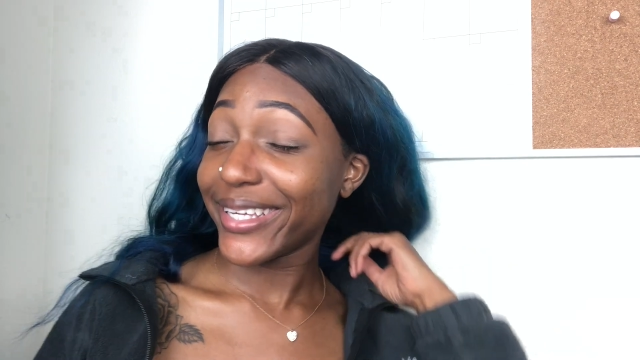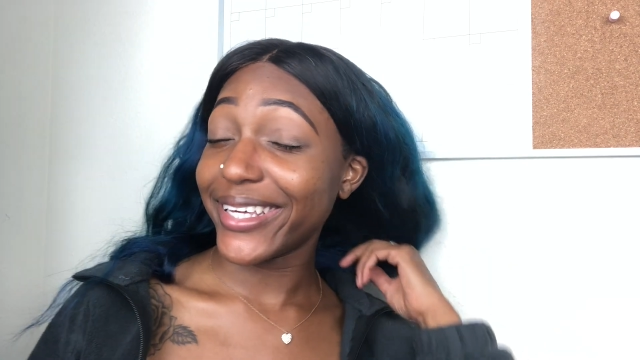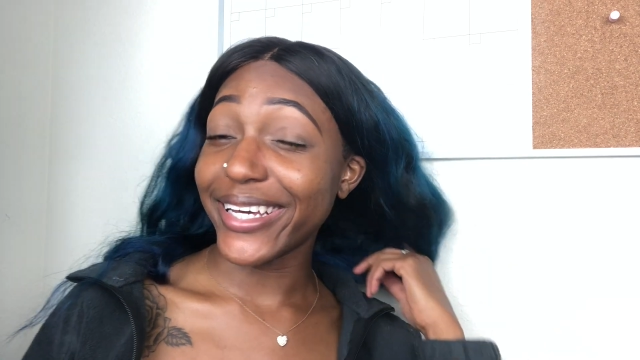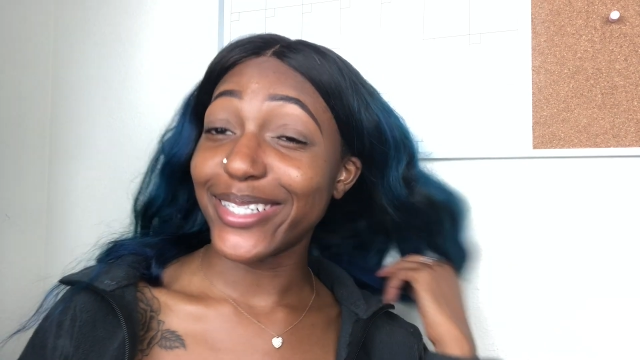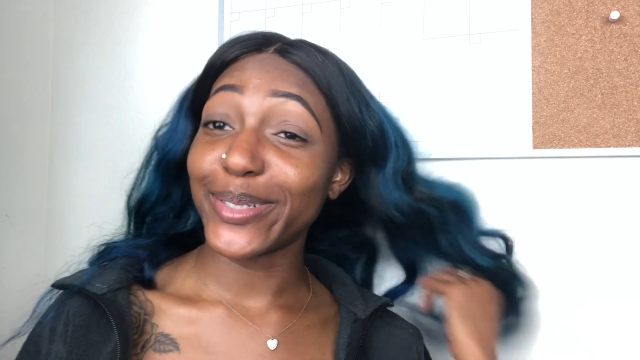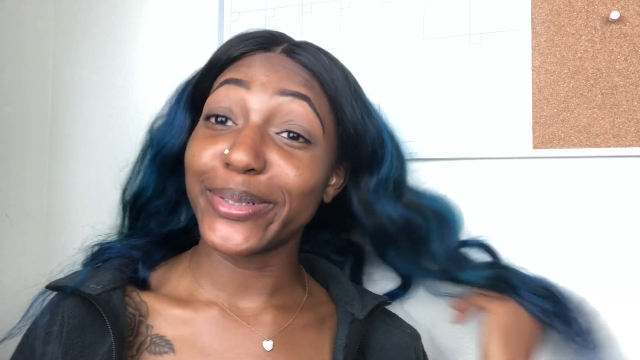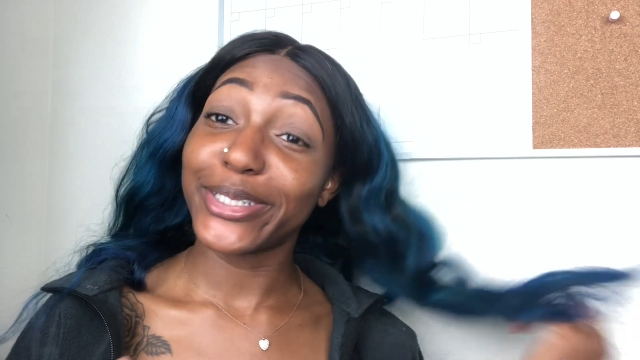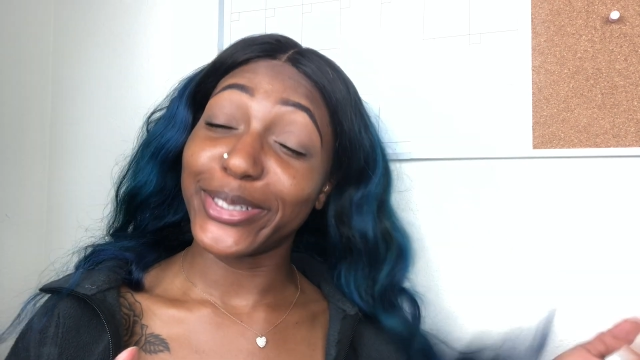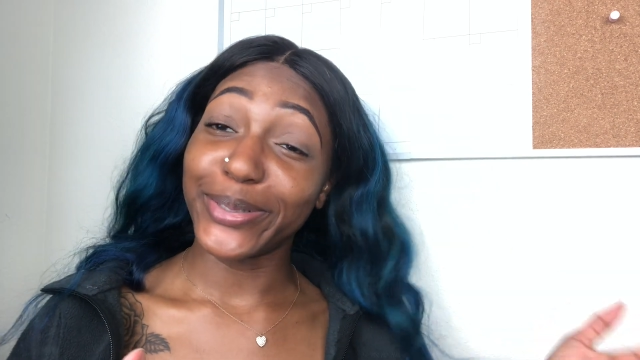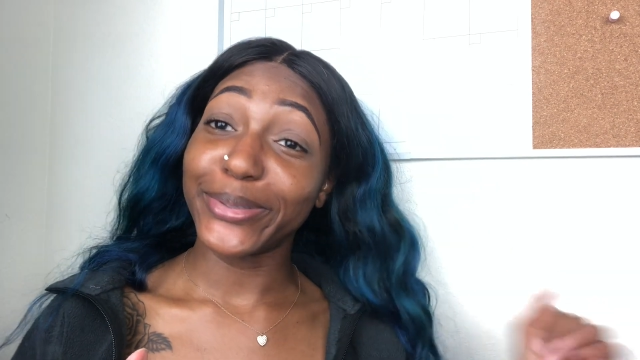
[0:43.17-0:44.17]
Yeah, so
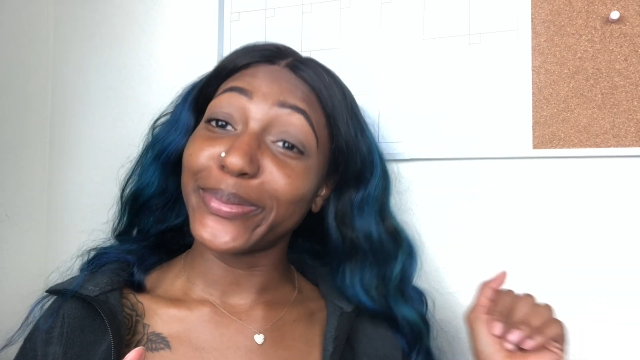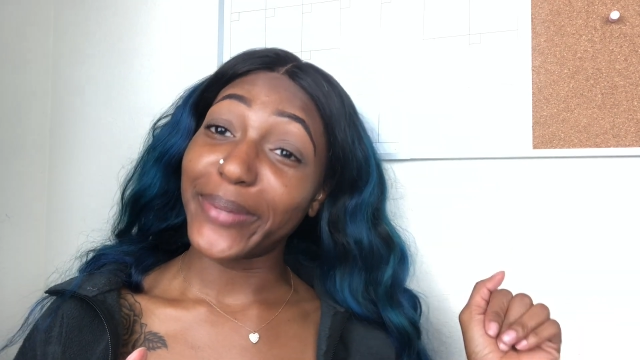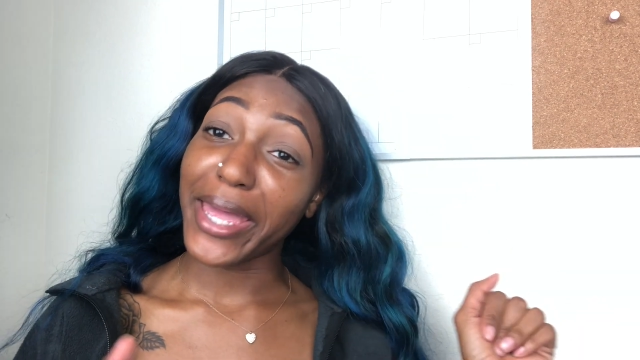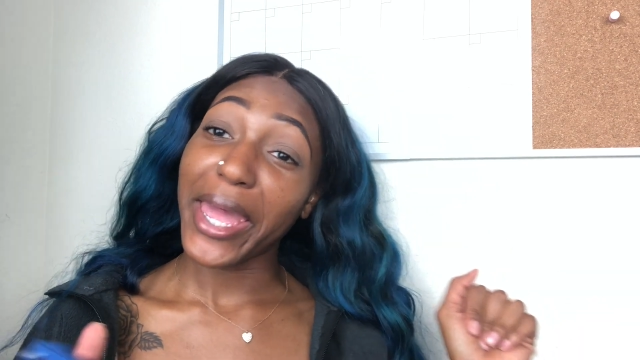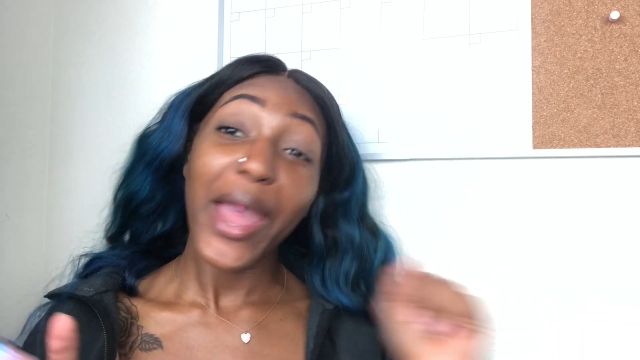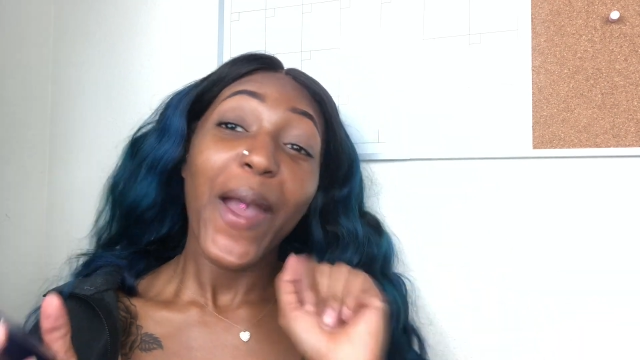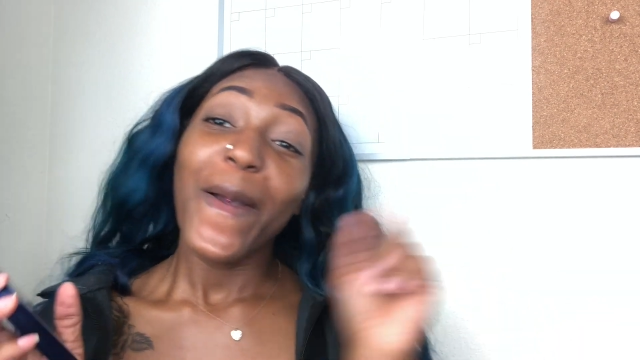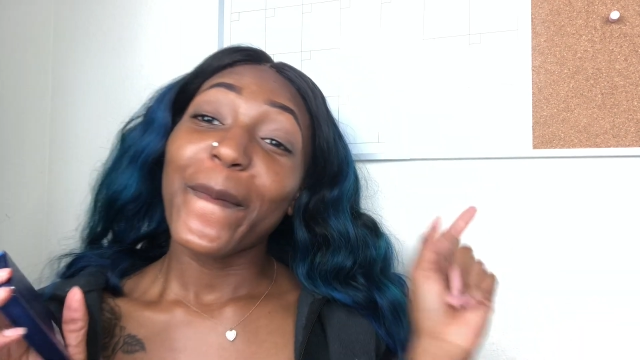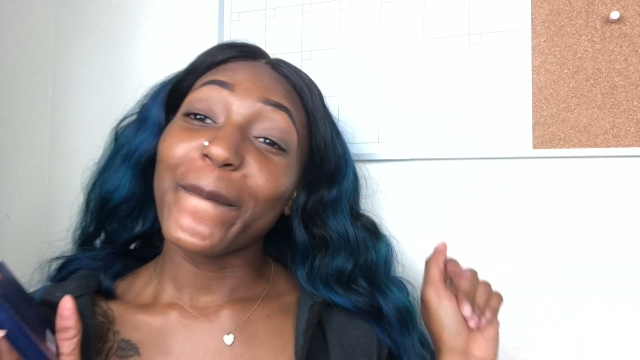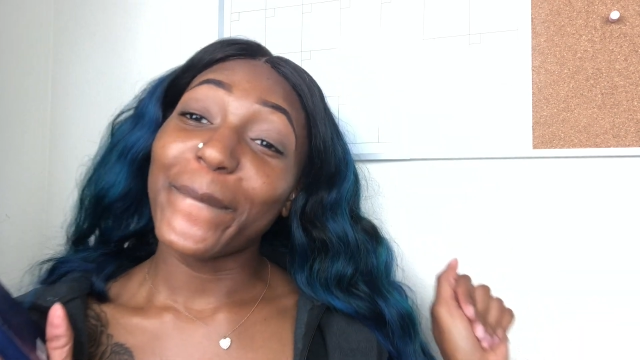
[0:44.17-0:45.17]
it's new to me.
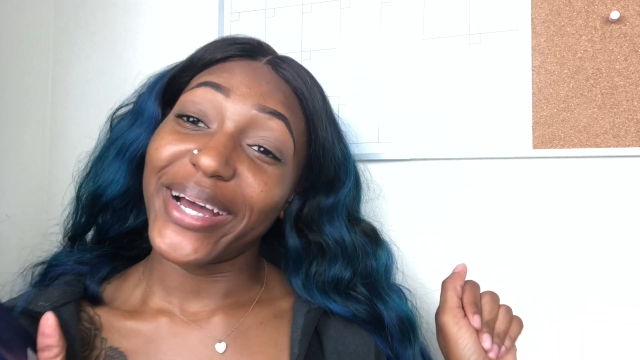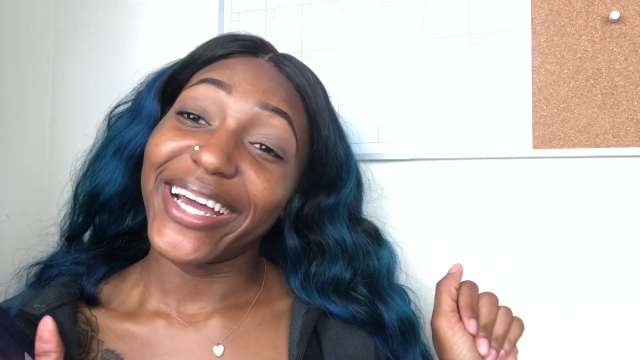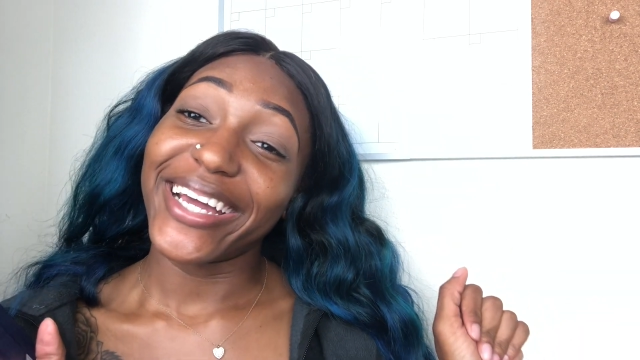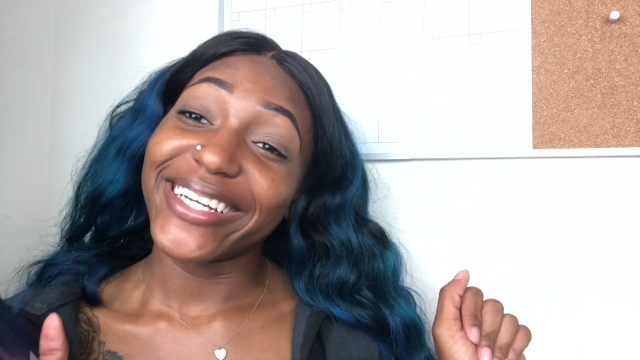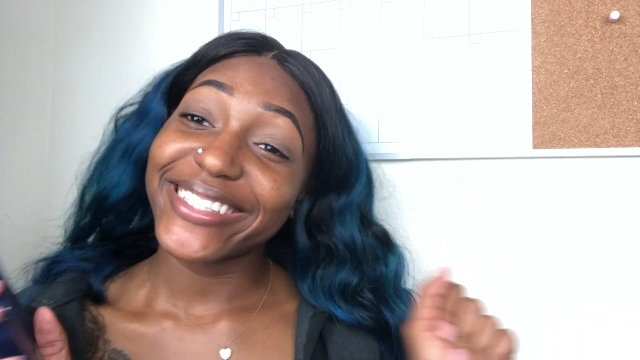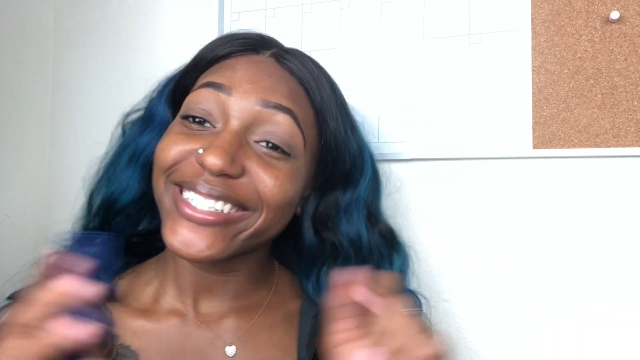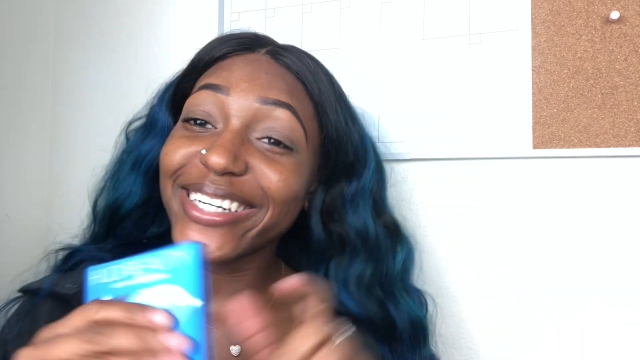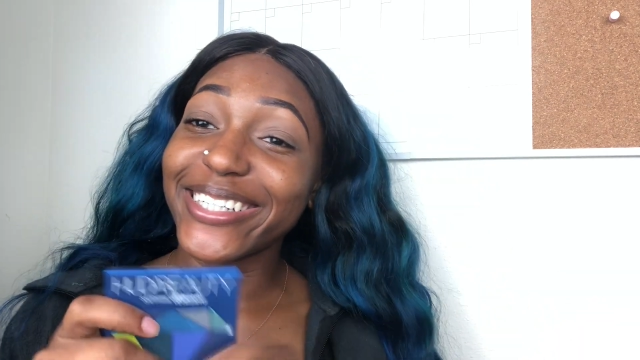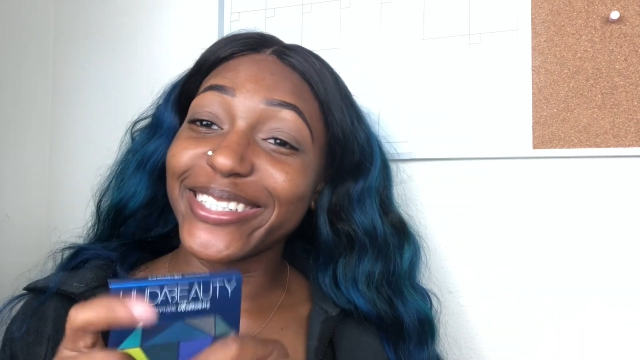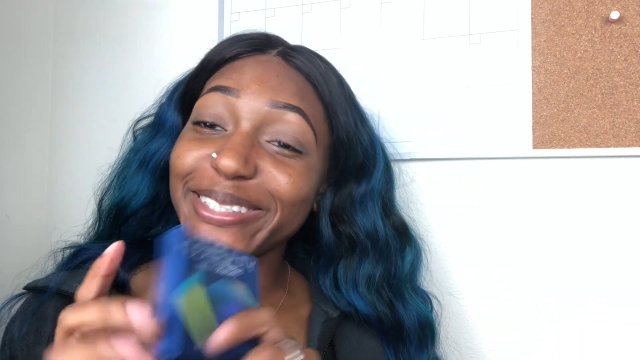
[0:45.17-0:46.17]
But
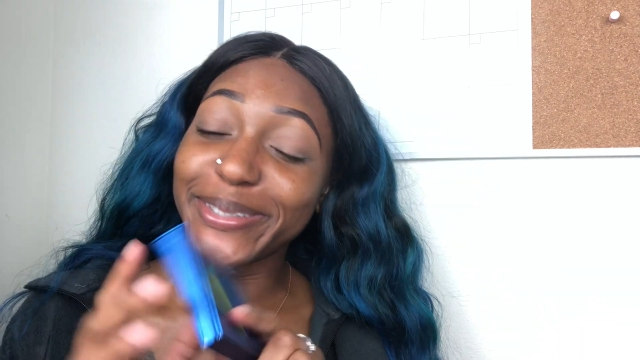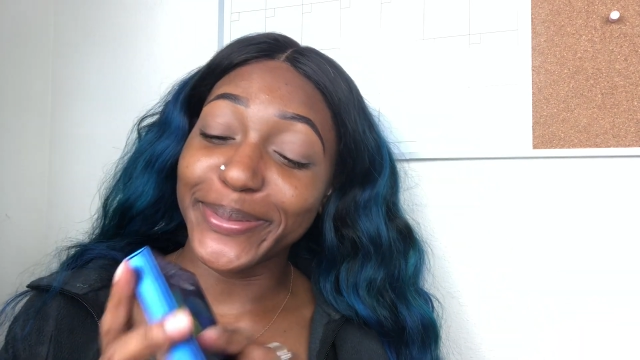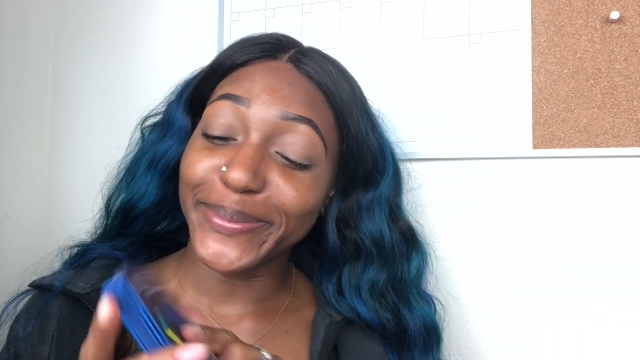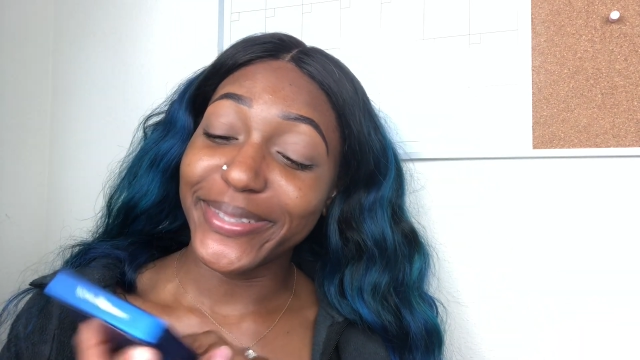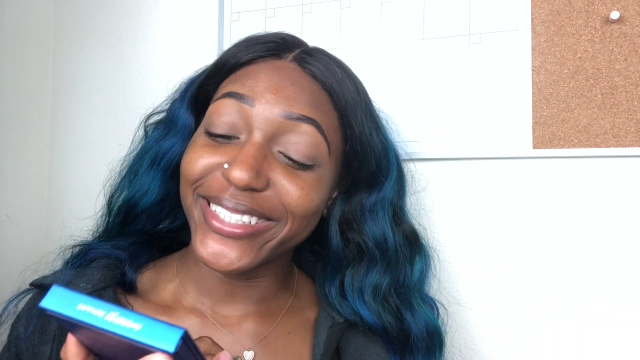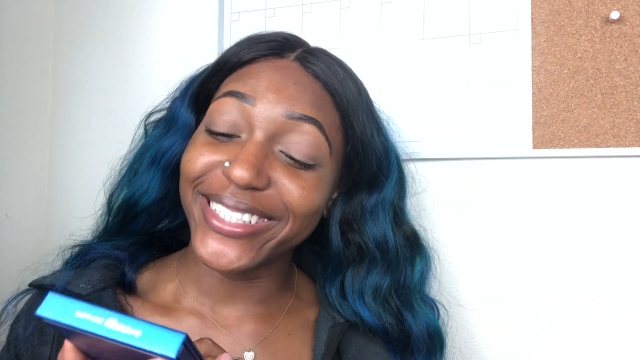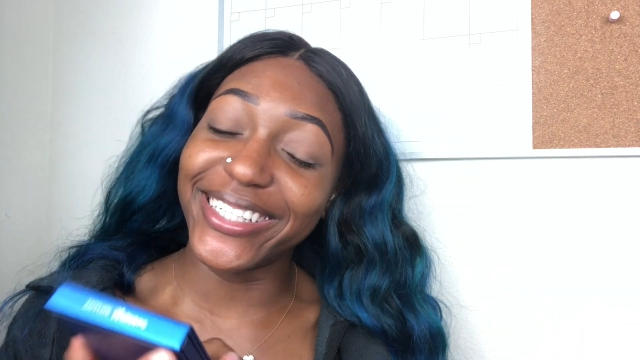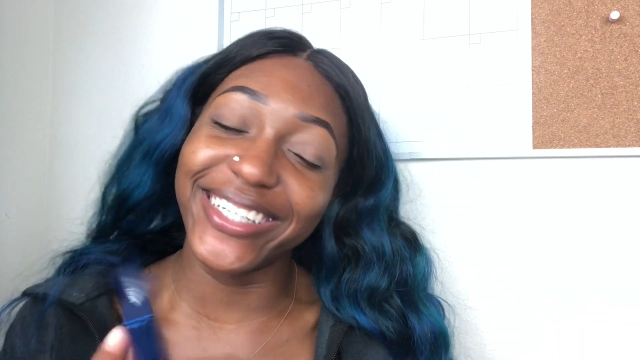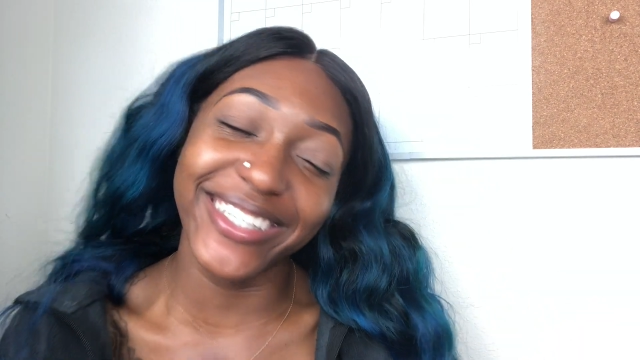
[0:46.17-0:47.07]
this